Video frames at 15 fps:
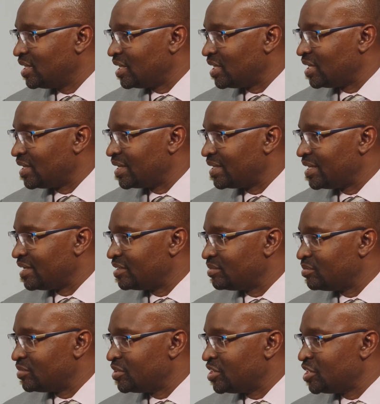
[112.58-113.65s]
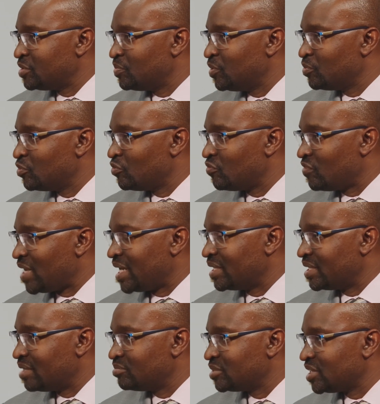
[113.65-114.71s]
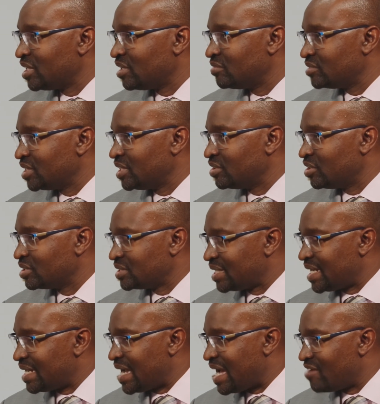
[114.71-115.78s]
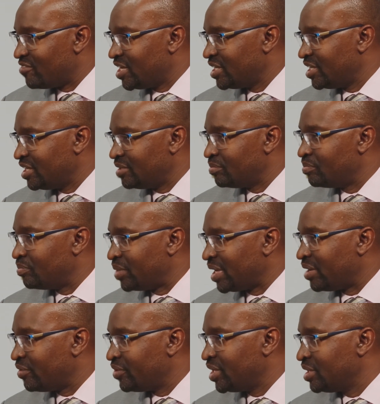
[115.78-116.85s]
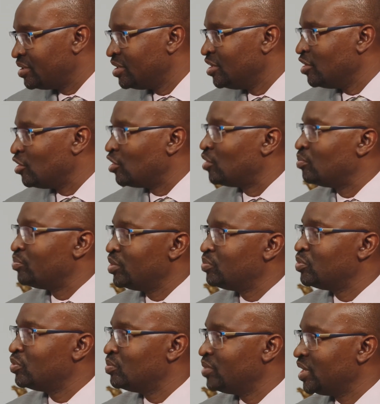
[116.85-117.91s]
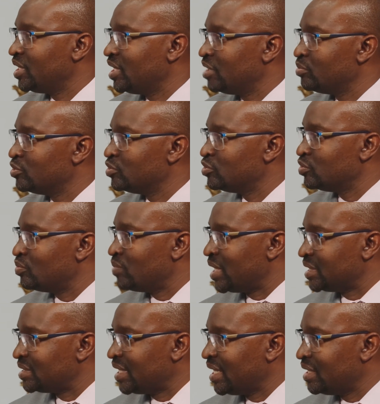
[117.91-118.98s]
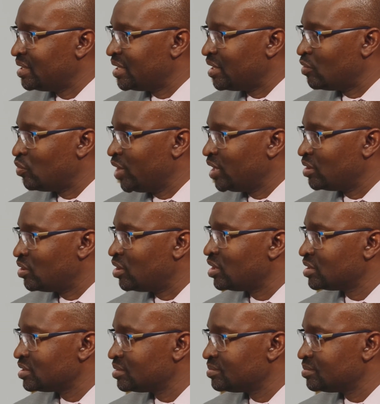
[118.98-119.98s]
that these people find themselves in? Does that have any bearing on people being able to maintain their weight loss?